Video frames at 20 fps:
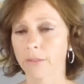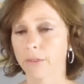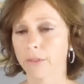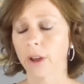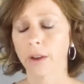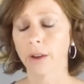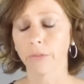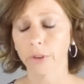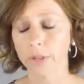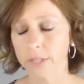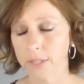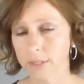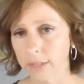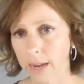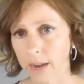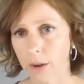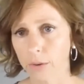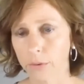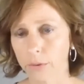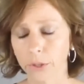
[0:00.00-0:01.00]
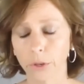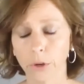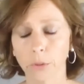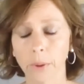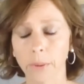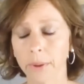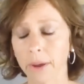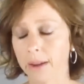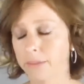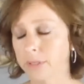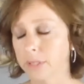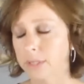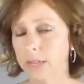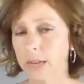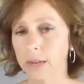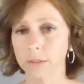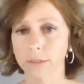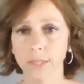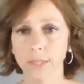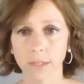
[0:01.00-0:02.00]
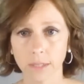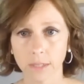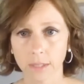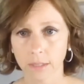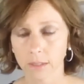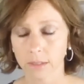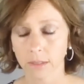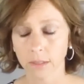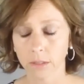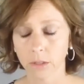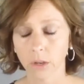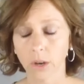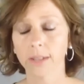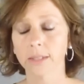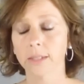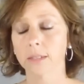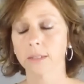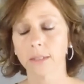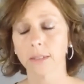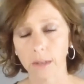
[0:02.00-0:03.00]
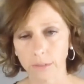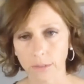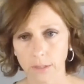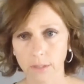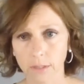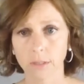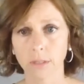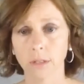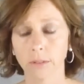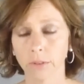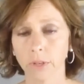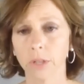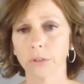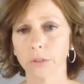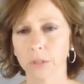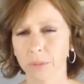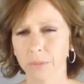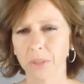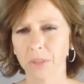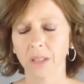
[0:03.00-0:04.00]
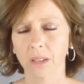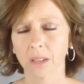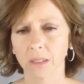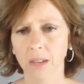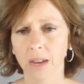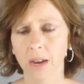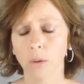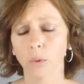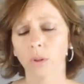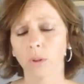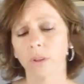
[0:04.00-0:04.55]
Every sound, maybe I have a sound sensitivity, the dog has a sound sensitivity or something like that.